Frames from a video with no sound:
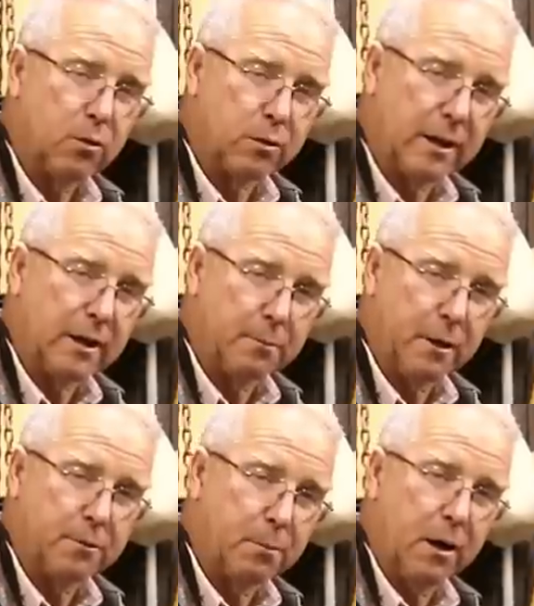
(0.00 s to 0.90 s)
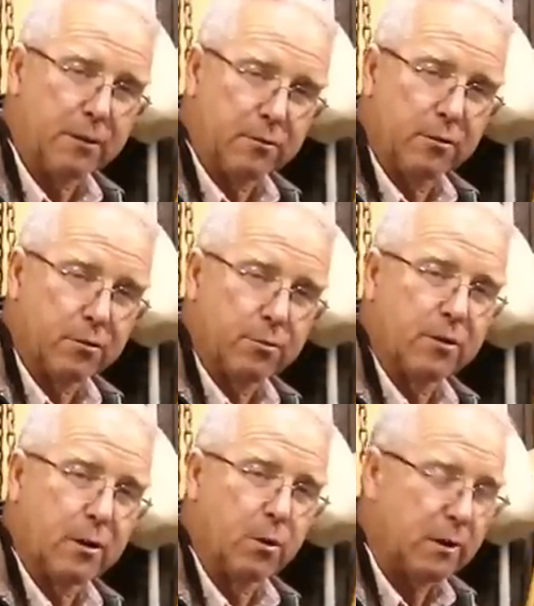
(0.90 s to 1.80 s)
old Lincoln buzz box and do some
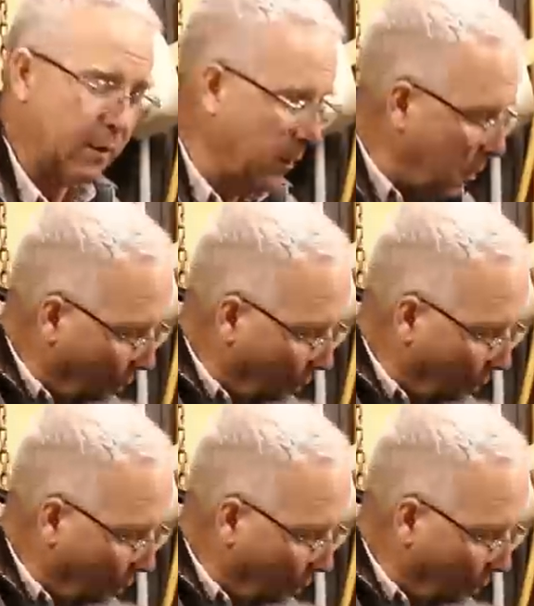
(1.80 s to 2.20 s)
stick welding.